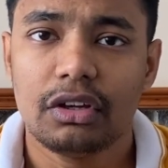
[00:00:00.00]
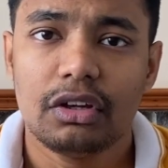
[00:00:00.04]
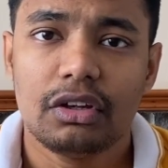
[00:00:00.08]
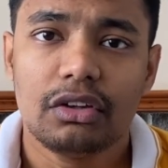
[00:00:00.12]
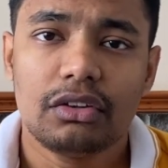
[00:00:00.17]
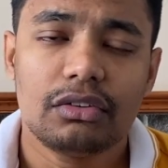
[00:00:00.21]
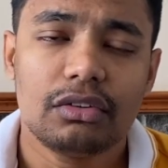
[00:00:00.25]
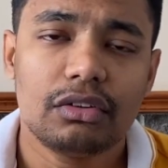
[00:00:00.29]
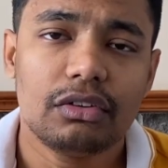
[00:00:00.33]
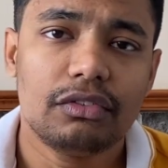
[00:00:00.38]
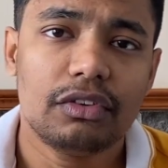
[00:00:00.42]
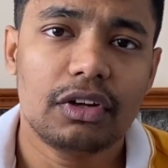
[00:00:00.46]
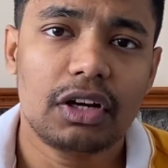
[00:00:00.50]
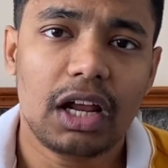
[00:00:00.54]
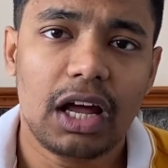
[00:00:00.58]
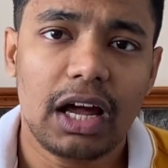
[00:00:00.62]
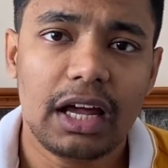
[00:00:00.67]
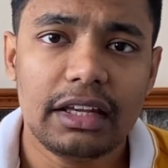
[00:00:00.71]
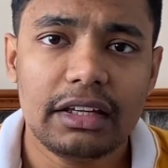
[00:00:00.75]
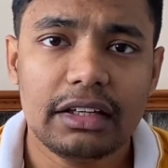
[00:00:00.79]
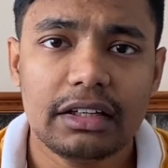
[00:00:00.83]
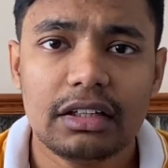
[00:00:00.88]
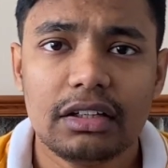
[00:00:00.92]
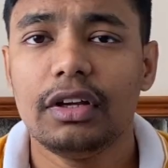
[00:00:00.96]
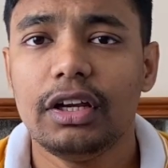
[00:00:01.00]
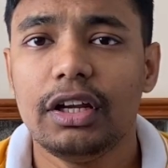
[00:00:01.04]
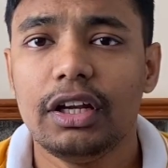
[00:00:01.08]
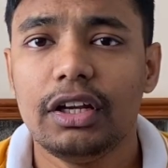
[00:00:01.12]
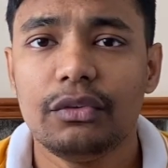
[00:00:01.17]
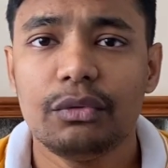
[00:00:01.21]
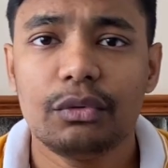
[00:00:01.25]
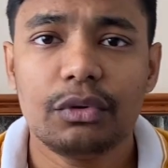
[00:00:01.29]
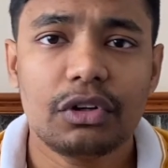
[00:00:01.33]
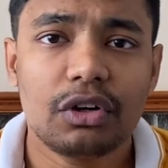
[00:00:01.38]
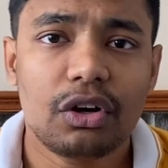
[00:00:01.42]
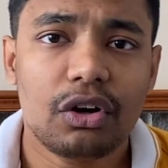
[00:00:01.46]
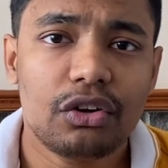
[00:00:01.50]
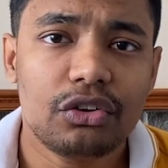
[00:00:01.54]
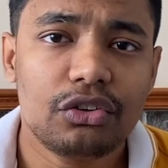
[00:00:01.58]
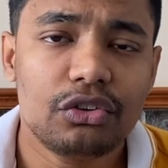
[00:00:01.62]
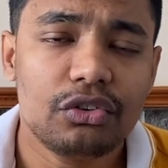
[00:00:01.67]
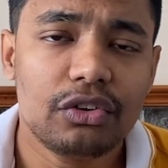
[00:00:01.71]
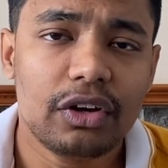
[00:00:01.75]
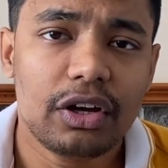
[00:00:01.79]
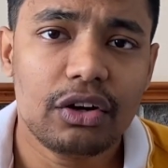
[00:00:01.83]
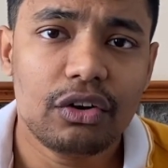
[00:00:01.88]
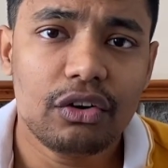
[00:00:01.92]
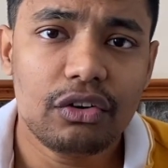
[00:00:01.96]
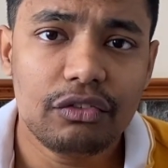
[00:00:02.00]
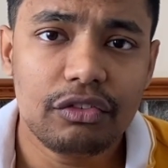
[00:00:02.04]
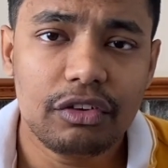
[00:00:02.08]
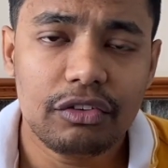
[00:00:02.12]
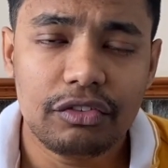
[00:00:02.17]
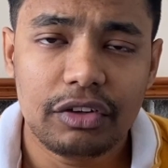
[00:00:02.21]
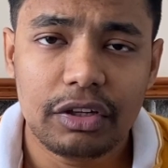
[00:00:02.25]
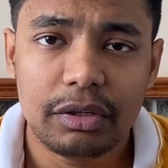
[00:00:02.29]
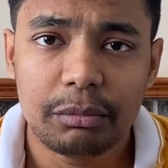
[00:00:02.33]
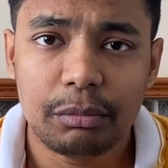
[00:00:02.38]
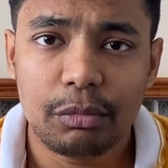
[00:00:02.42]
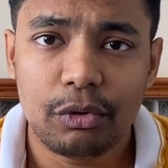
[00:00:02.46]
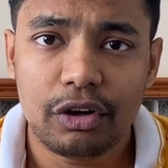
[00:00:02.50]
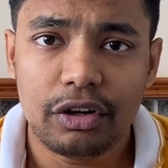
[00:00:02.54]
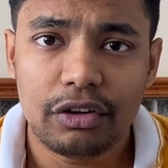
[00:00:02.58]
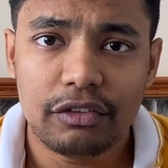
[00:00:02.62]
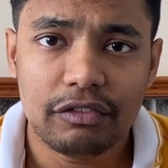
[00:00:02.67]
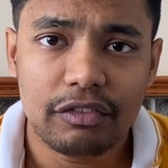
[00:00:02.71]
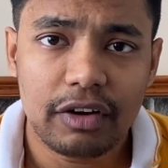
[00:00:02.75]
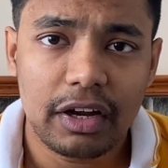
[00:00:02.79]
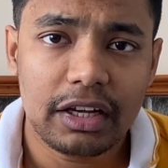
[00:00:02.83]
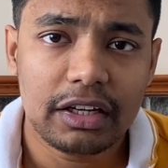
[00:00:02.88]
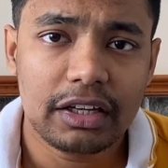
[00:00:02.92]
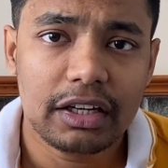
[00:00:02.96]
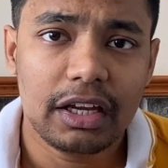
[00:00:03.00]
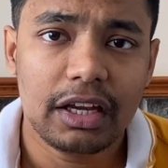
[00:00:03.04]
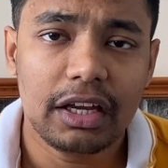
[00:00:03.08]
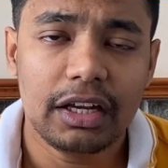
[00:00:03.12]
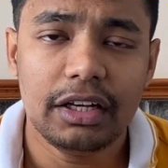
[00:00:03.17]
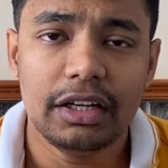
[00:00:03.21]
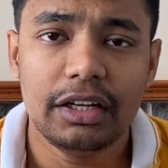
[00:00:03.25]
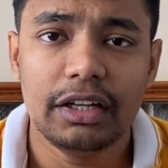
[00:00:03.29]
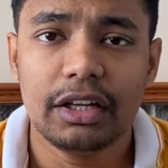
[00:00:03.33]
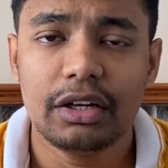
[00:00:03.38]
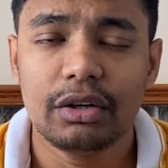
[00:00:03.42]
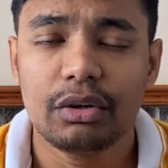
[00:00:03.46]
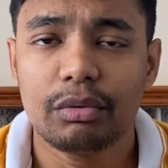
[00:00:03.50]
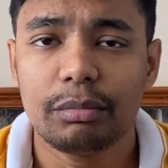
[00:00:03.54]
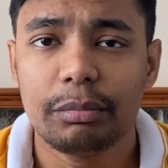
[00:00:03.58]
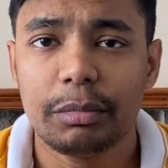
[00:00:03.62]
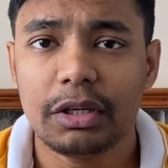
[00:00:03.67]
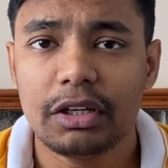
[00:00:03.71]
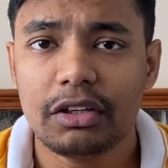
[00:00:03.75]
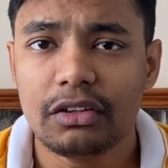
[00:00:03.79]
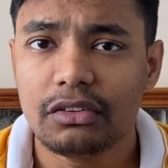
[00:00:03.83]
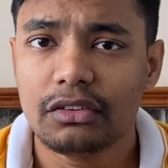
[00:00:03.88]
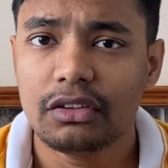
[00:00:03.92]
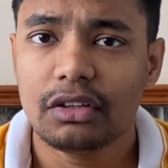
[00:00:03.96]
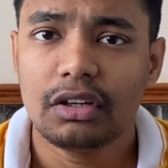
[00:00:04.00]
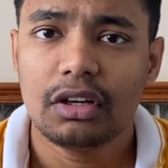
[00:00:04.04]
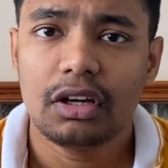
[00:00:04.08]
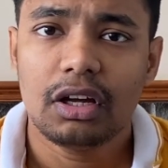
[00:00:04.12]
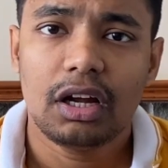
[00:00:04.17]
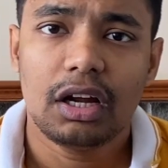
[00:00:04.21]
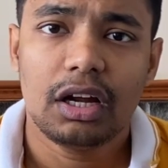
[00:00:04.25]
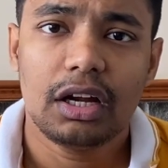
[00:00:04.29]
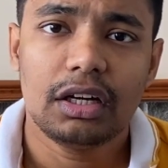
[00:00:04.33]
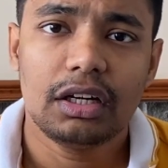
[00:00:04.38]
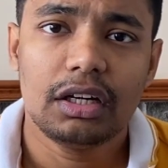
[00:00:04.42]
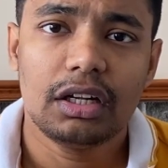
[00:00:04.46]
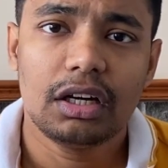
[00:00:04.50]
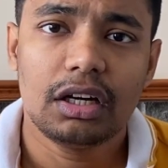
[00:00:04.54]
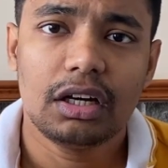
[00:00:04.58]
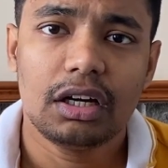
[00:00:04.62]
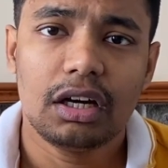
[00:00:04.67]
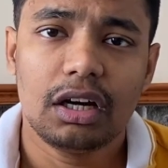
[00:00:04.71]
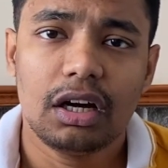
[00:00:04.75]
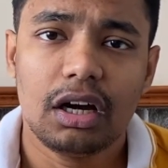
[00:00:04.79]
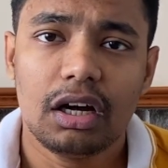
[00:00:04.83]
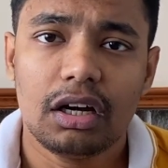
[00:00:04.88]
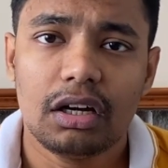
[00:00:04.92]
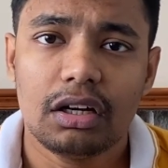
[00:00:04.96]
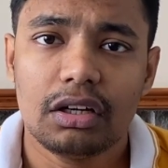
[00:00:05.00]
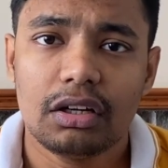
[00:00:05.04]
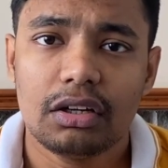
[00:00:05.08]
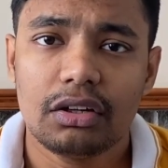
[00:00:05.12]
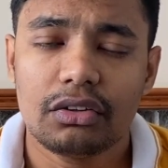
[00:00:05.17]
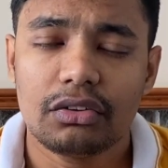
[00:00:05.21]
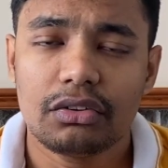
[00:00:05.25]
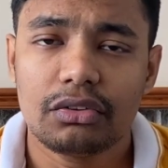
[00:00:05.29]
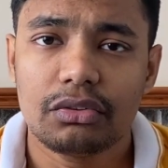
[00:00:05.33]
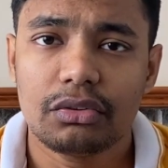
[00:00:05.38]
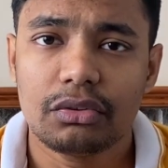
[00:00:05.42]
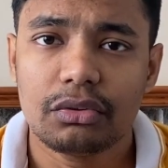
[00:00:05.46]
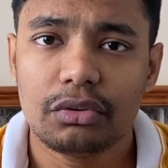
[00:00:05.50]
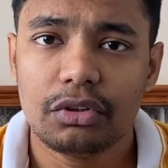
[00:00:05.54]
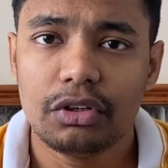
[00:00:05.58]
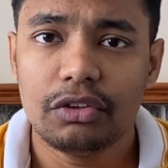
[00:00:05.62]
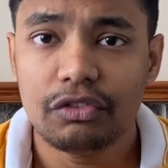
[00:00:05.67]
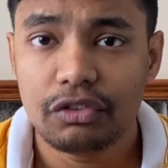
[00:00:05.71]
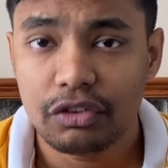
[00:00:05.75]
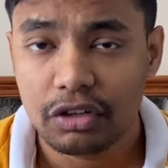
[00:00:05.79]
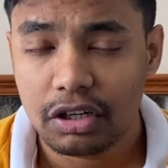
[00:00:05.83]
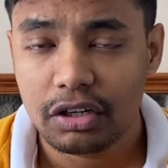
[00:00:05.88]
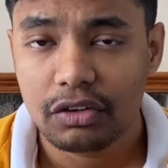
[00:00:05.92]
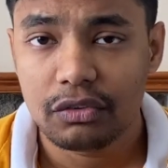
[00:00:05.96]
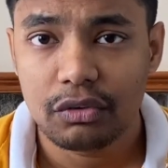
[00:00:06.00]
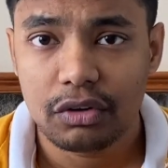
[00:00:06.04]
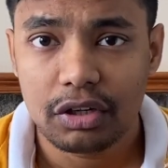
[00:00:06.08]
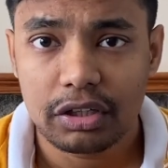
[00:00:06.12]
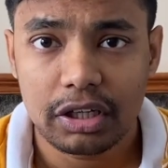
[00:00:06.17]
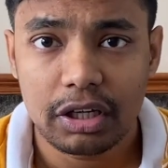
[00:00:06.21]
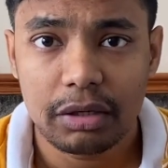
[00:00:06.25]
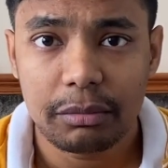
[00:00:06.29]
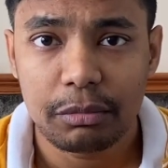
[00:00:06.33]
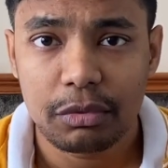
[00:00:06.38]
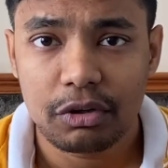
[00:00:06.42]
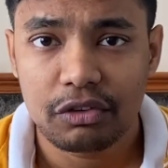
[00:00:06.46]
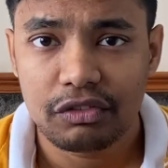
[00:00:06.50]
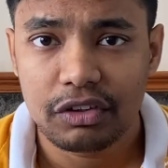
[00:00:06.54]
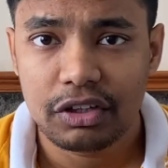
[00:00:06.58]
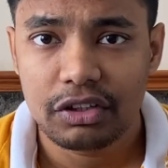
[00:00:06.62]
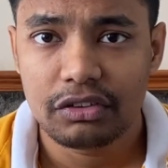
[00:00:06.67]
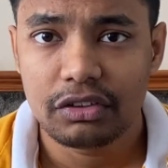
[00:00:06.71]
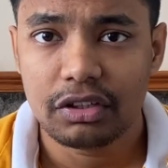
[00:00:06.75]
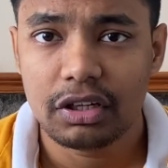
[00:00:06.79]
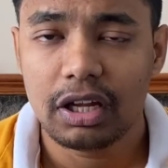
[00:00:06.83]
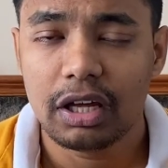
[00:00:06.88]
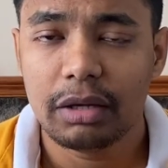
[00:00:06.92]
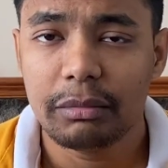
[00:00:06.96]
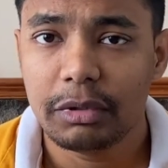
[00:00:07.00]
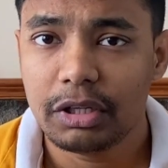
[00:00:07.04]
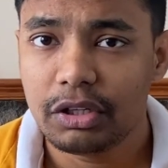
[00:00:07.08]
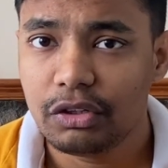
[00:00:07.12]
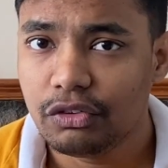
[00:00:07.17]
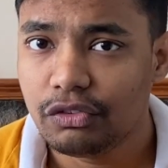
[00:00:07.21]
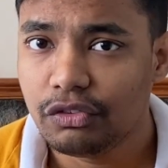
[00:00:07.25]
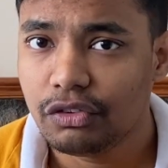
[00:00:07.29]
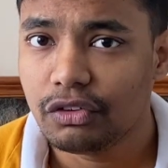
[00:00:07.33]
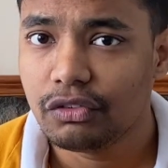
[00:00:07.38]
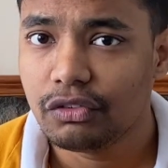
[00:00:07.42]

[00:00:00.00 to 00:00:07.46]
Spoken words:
So for IELTS, it would cost you around 15.5k Indian rupees. And so if you are a working professional, I mean, if you're